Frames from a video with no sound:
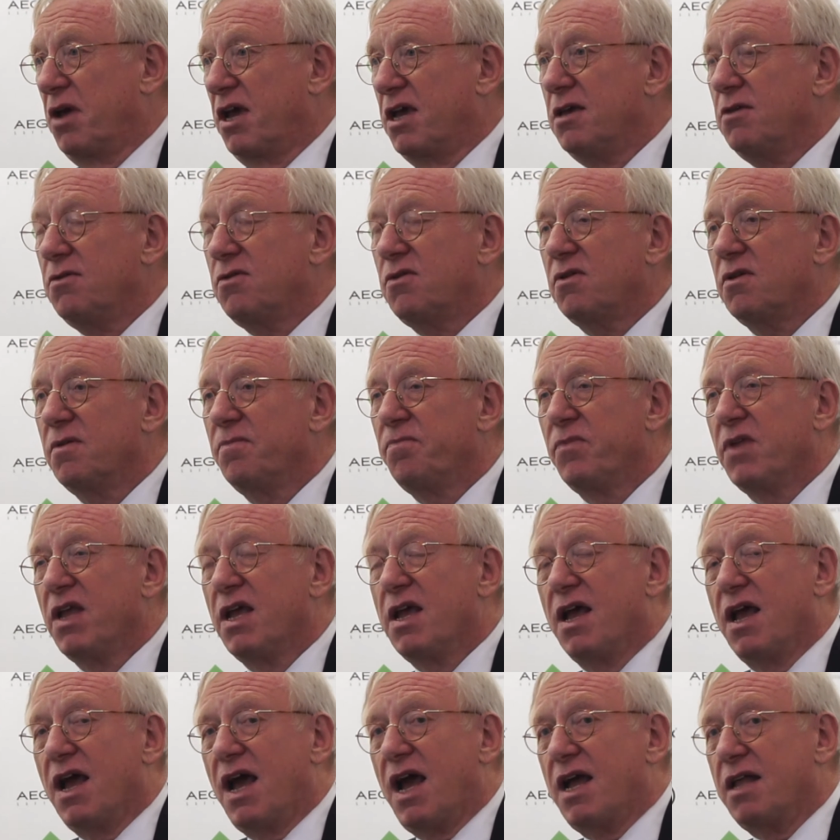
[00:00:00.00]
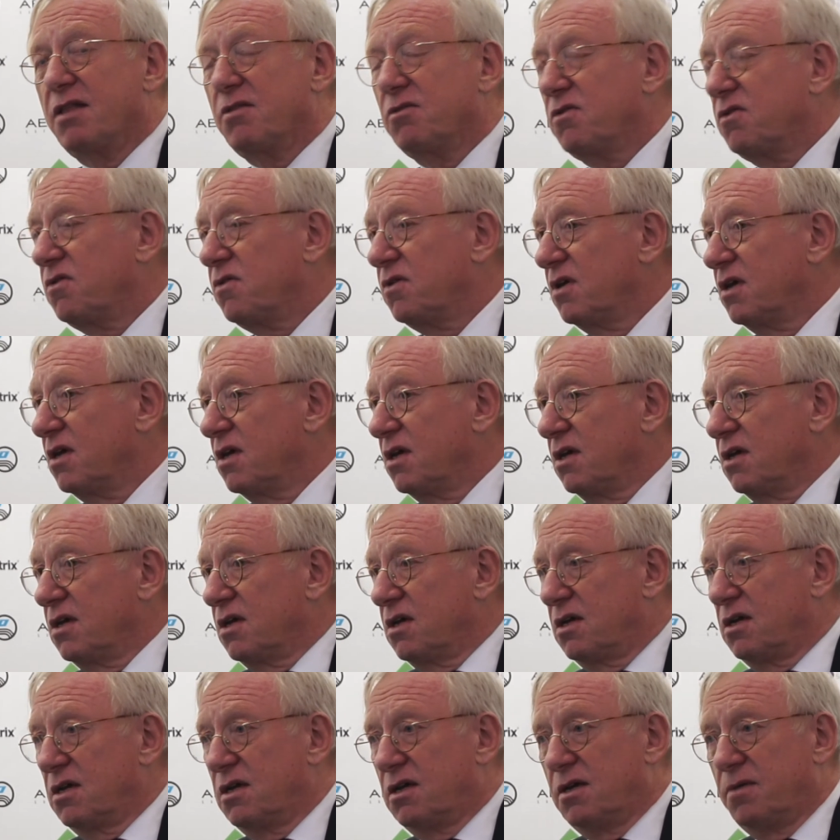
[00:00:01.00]
base, and
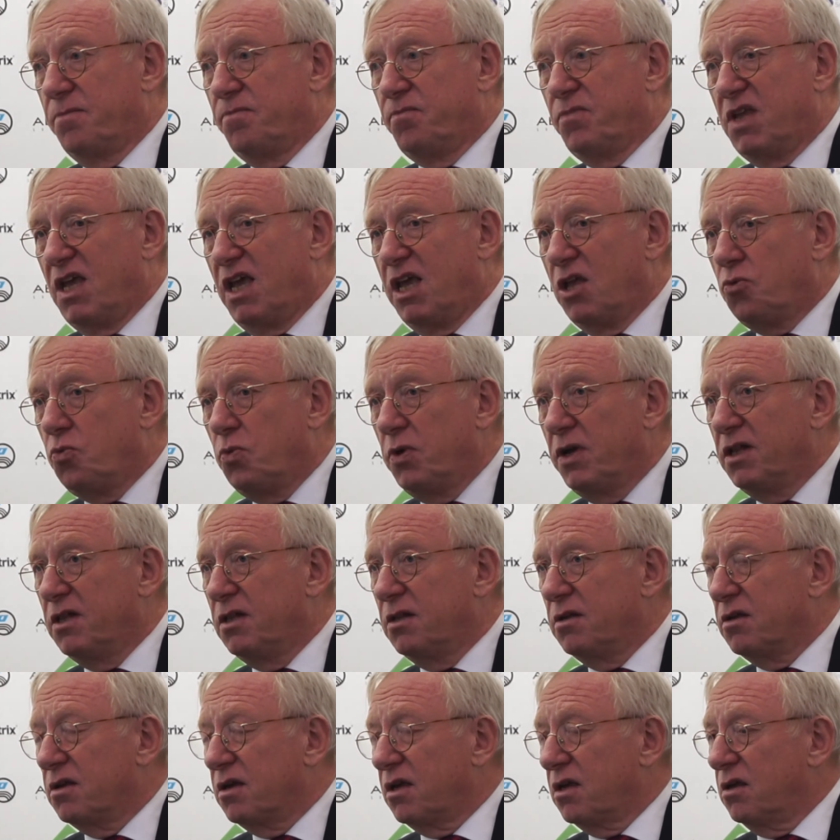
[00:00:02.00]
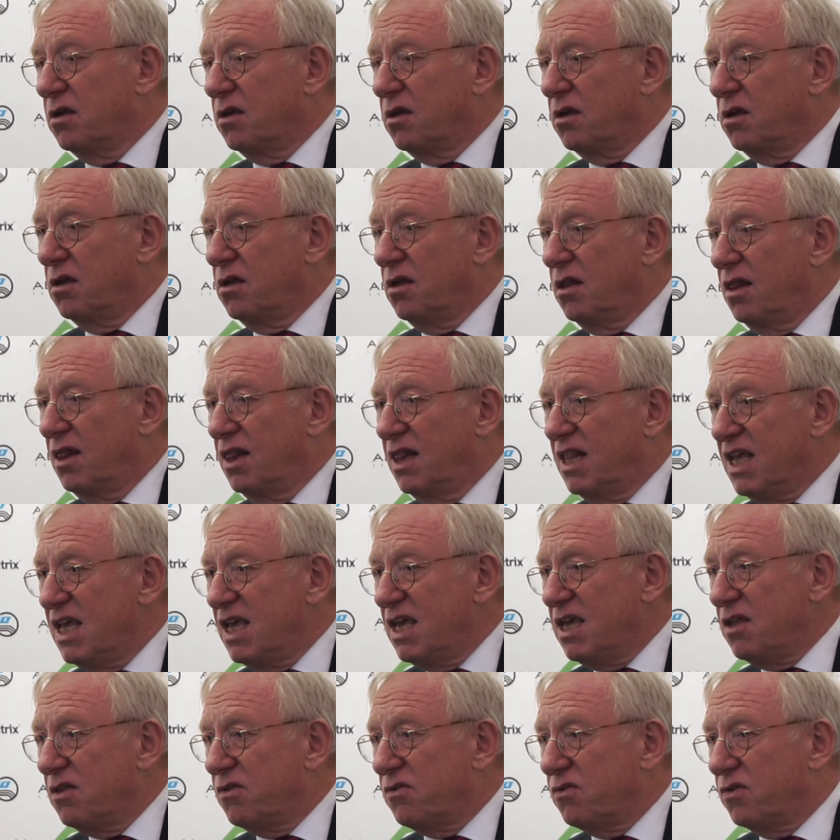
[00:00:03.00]
it will
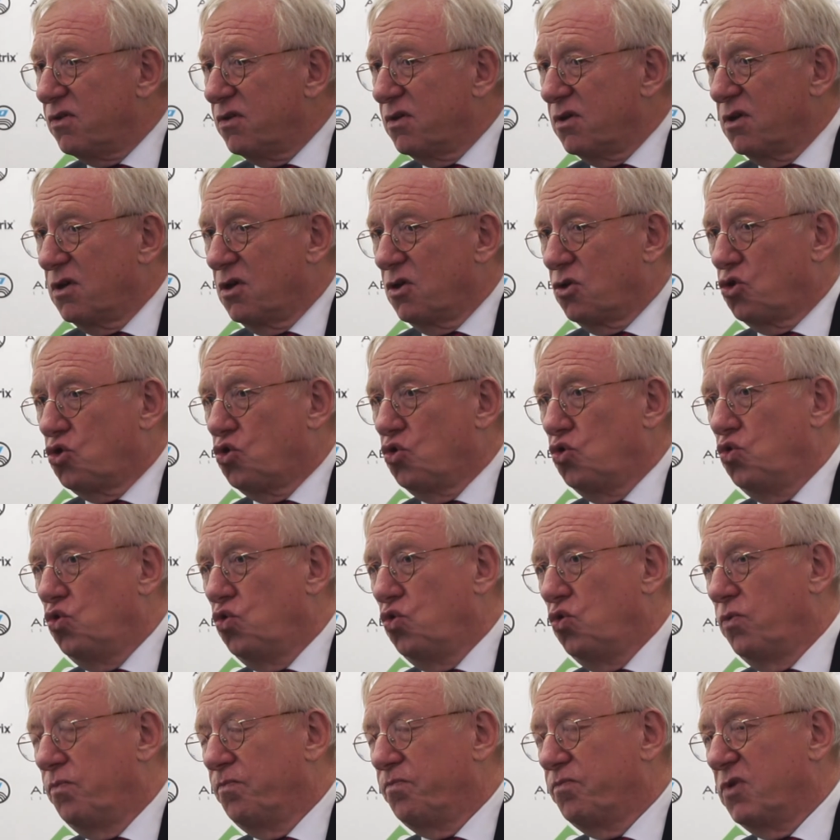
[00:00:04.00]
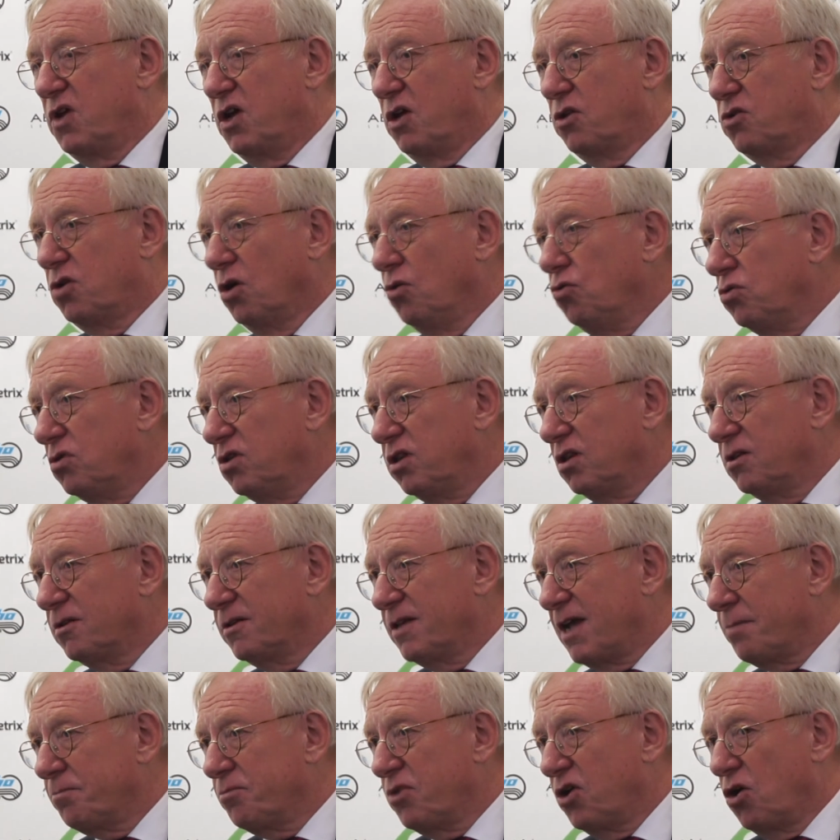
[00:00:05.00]
lead to a
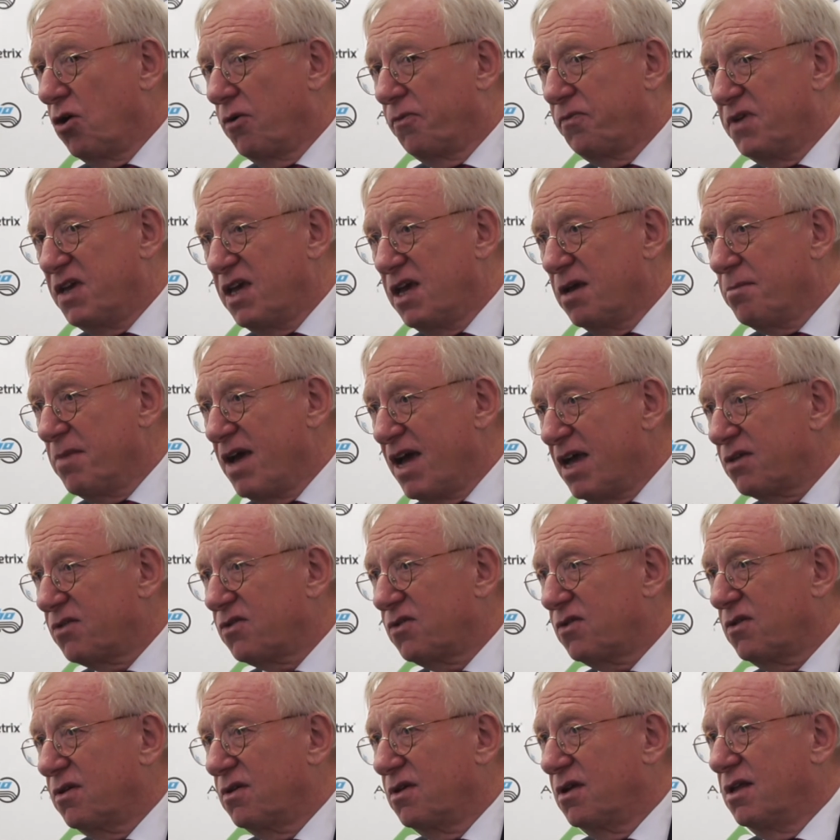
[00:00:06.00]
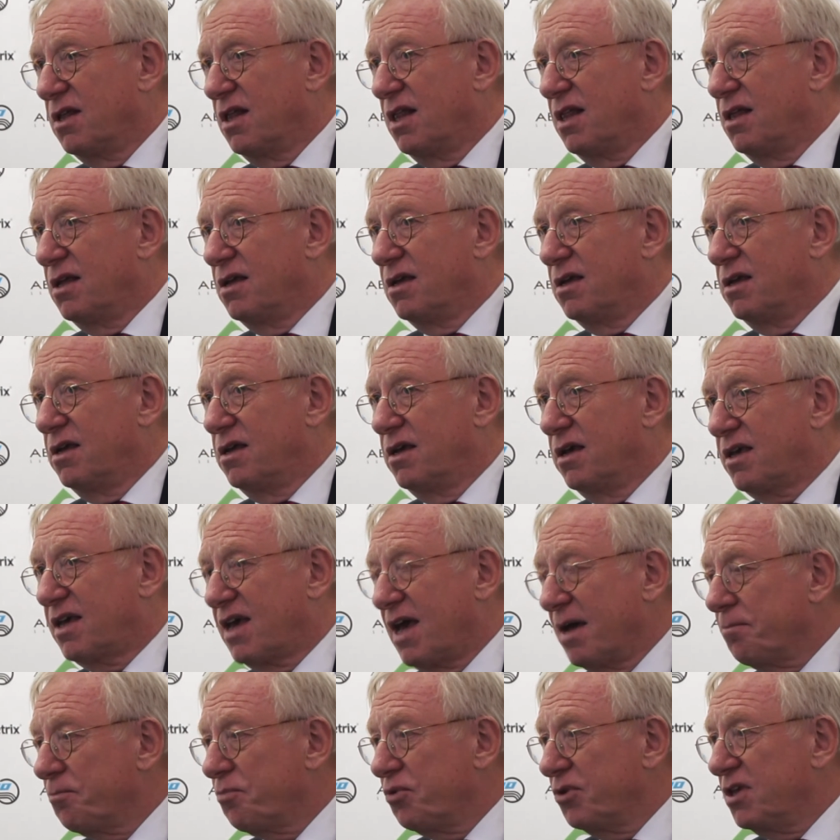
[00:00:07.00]
total number of EMS
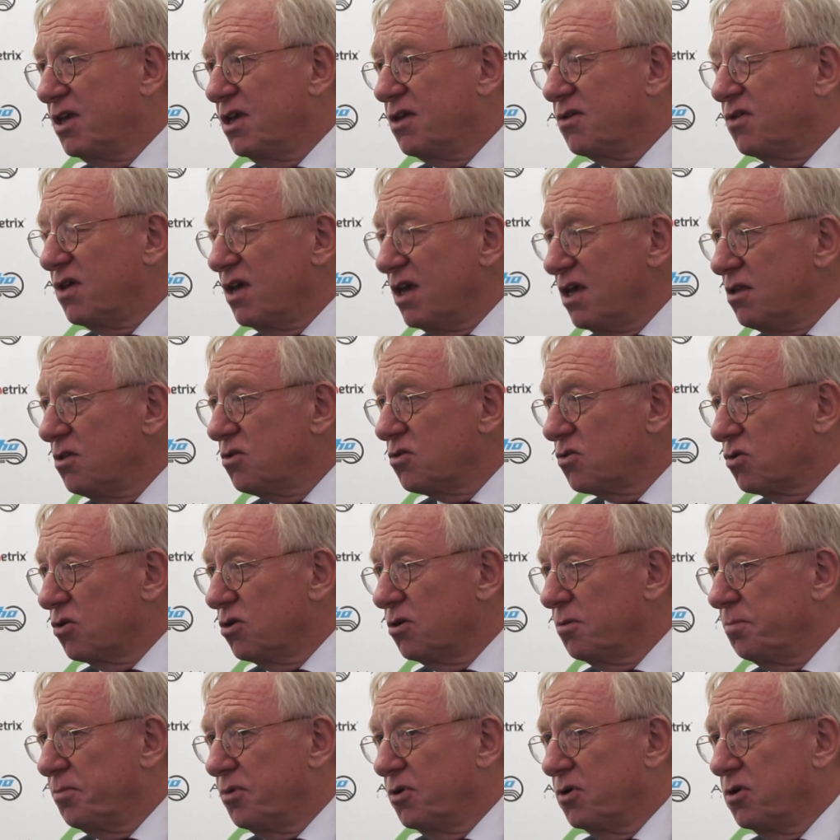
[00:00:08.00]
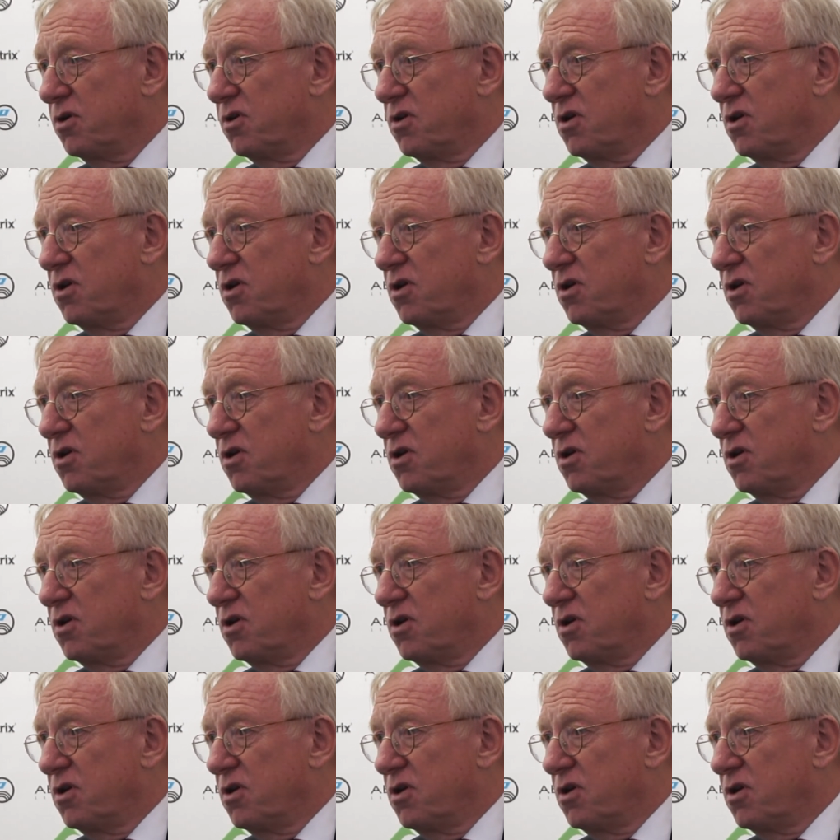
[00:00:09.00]
companies in Europe